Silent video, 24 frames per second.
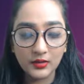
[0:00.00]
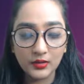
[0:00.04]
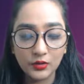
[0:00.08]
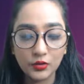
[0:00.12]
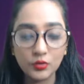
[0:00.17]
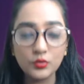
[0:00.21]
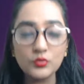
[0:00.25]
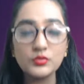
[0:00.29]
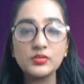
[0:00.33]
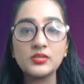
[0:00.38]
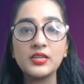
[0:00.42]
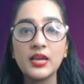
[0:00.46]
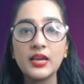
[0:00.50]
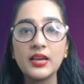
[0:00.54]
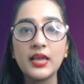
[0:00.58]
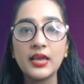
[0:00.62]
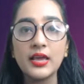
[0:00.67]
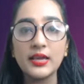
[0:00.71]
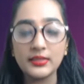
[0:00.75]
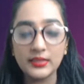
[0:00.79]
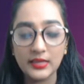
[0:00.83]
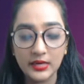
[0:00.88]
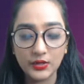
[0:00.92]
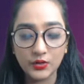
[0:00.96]
You say
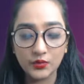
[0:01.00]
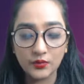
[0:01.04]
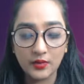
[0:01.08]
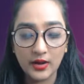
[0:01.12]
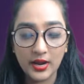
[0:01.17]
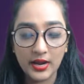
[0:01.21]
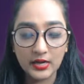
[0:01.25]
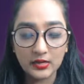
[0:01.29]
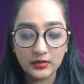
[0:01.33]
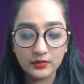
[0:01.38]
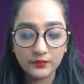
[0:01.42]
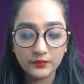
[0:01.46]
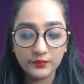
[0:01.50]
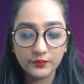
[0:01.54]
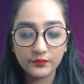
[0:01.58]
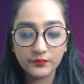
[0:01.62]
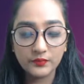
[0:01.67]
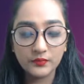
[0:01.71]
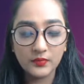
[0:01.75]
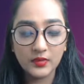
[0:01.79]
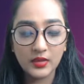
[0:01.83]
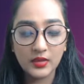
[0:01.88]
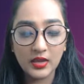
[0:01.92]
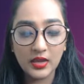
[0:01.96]
like that, right?
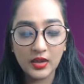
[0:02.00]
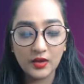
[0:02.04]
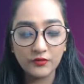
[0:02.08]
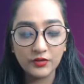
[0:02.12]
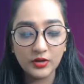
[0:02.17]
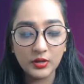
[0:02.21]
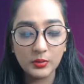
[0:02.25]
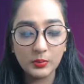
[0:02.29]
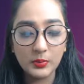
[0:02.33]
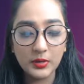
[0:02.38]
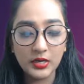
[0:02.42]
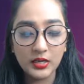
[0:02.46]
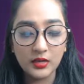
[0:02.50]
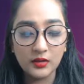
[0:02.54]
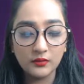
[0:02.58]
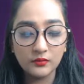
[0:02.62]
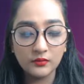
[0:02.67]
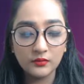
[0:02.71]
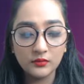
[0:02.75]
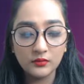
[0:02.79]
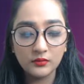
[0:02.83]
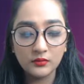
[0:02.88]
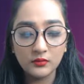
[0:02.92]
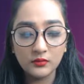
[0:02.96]
Everybody.